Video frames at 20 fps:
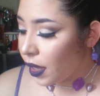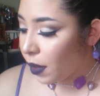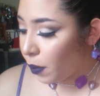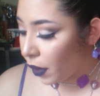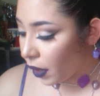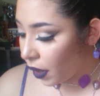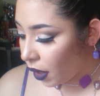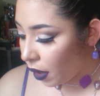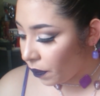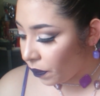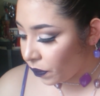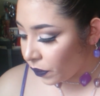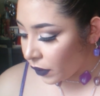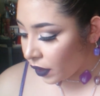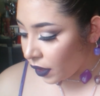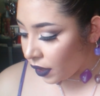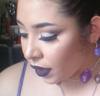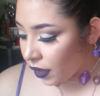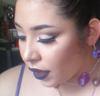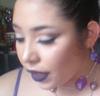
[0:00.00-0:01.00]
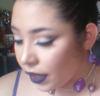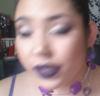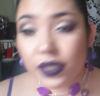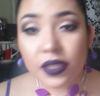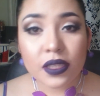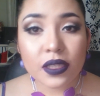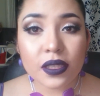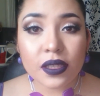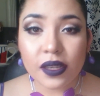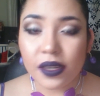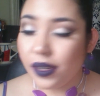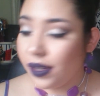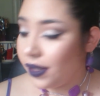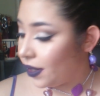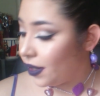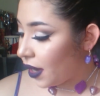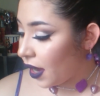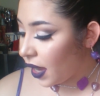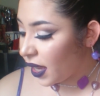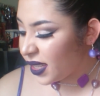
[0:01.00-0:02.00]
but
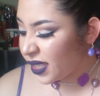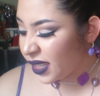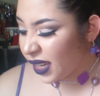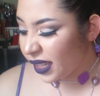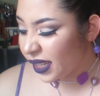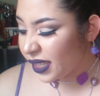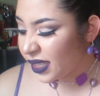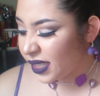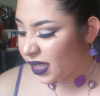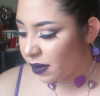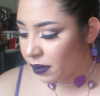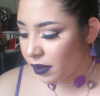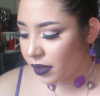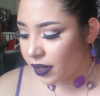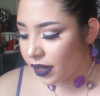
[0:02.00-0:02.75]
it's kind of similar.